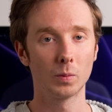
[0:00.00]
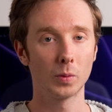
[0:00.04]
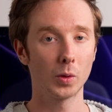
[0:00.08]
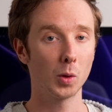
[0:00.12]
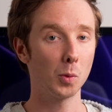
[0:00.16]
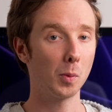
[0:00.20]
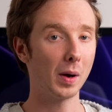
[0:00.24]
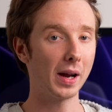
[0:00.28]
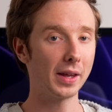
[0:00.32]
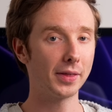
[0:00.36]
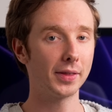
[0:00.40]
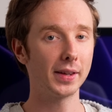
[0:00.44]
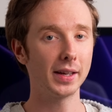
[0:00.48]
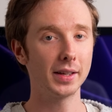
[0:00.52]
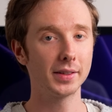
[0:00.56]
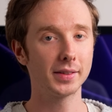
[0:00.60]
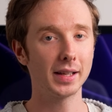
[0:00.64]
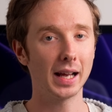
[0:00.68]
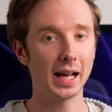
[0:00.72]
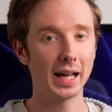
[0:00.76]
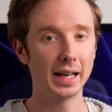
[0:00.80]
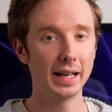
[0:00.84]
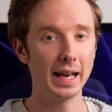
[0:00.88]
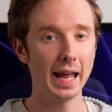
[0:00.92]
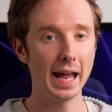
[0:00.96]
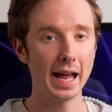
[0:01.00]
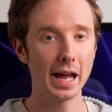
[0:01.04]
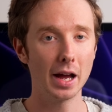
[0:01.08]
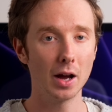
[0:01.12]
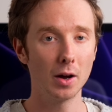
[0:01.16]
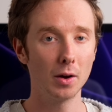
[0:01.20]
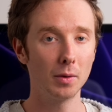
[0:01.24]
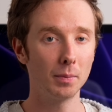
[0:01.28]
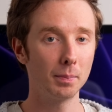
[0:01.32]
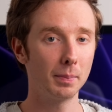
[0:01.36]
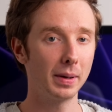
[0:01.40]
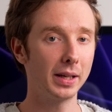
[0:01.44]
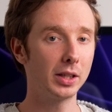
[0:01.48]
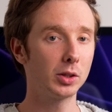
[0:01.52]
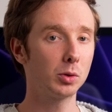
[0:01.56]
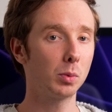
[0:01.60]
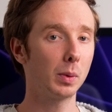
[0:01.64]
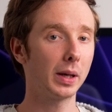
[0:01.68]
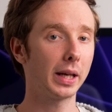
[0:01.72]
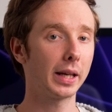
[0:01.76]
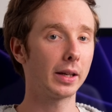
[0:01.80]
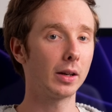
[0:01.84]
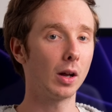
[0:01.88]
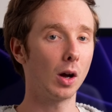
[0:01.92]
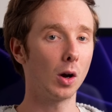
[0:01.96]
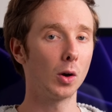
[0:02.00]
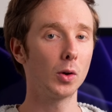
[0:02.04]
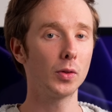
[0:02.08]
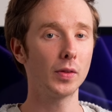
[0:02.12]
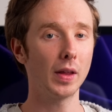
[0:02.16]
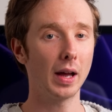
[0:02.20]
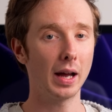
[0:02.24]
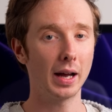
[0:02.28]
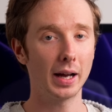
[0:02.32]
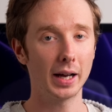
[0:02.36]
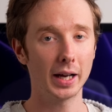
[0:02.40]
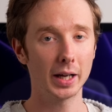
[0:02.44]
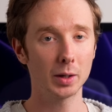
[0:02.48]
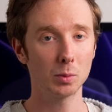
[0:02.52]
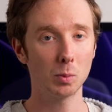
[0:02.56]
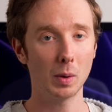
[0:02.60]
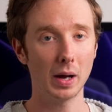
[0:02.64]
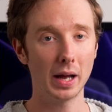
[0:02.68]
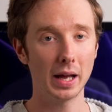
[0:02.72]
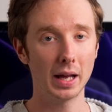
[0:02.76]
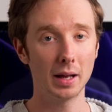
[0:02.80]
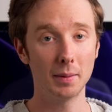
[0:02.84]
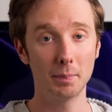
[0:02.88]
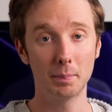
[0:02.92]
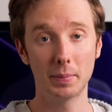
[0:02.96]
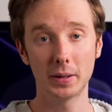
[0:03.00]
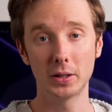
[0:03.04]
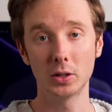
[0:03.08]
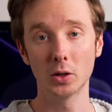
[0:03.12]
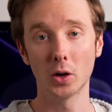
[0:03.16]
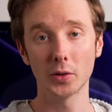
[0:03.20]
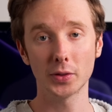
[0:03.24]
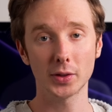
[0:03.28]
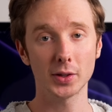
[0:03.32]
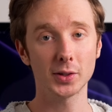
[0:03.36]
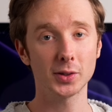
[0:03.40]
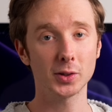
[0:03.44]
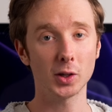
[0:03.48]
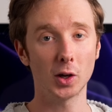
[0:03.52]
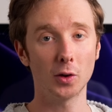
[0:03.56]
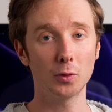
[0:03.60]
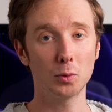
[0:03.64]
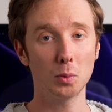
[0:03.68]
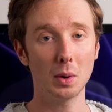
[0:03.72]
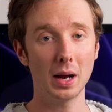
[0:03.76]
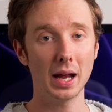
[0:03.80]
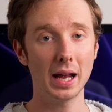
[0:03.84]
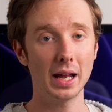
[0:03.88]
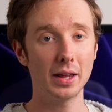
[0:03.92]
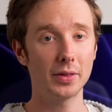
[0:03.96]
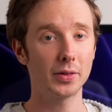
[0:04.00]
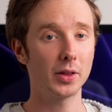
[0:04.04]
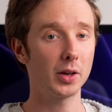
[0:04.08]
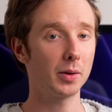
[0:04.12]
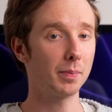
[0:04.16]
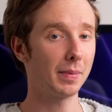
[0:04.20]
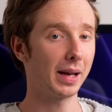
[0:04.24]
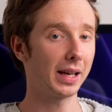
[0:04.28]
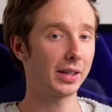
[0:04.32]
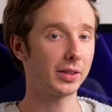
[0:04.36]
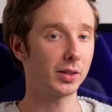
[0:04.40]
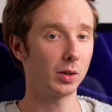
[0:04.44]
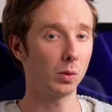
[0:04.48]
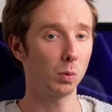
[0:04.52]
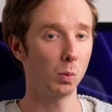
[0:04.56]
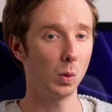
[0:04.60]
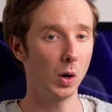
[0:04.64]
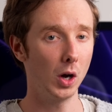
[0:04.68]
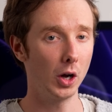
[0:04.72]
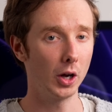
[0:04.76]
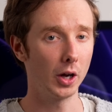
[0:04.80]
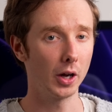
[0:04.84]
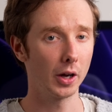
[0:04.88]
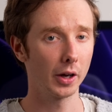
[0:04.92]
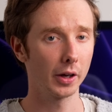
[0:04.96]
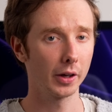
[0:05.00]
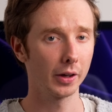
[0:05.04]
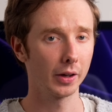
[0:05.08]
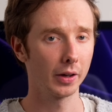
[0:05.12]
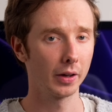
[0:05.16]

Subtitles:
The way things are now means we can own the hardware but not the software that makes it work.